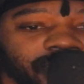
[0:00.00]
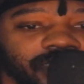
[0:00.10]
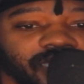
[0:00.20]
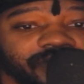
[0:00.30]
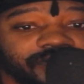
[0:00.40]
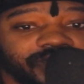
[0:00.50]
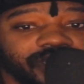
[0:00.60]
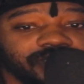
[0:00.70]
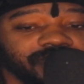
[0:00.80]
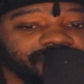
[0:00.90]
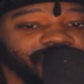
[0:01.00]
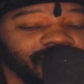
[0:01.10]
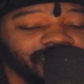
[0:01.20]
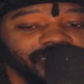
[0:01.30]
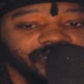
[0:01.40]
If there's a
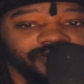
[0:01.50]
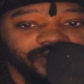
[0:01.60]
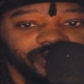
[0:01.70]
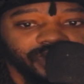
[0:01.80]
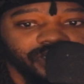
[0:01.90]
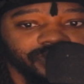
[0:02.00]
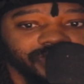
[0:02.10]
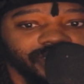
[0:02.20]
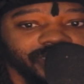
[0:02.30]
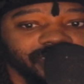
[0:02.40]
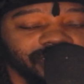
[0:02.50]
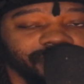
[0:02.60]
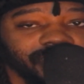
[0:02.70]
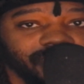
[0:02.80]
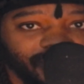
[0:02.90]
valley in a photo, there needs to
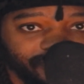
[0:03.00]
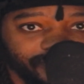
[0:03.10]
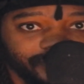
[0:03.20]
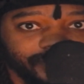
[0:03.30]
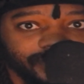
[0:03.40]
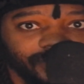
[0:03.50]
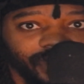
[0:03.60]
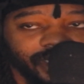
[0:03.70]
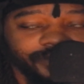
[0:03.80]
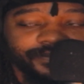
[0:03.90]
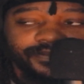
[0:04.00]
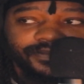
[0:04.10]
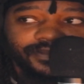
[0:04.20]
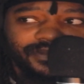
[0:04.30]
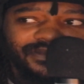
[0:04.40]
be depth, right?
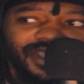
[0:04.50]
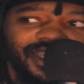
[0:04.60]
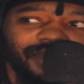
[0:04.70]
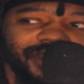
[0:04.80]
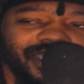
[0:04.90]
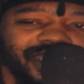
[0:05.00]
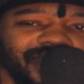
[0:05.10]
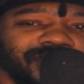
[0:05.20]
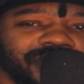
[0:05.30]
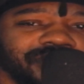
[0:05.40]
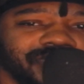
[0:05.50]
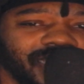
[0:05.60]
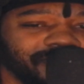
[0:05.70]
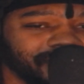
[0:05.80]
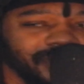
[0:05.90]
And me and that word
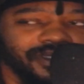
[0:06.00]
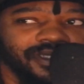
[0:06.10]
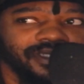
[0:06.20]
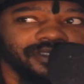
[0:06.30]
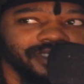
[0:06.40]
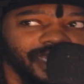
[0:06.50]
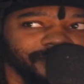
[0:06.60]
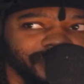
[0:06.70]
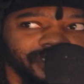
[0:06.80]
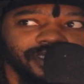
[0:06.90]
depth, depth.